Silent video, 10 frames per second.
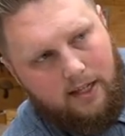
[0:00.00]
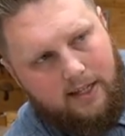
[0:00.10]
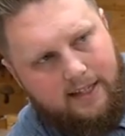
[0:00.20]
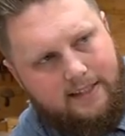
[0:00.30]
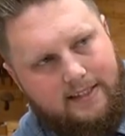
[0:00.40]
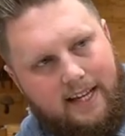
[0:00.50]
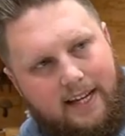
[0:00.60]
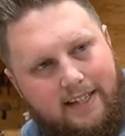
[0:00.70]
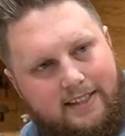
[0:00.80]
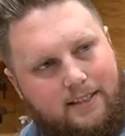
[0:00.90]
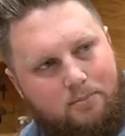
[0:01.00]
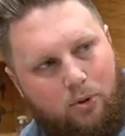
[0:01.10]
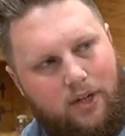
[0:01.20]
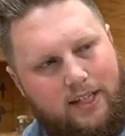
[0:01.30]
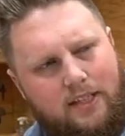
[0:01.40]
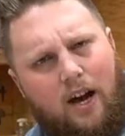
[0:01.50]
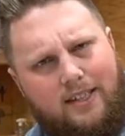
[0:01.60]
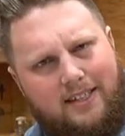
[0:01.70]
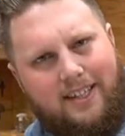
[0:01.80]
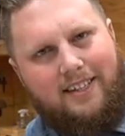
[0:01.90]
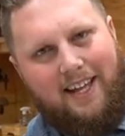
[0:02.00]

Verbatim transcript: is that it's pretty toxic.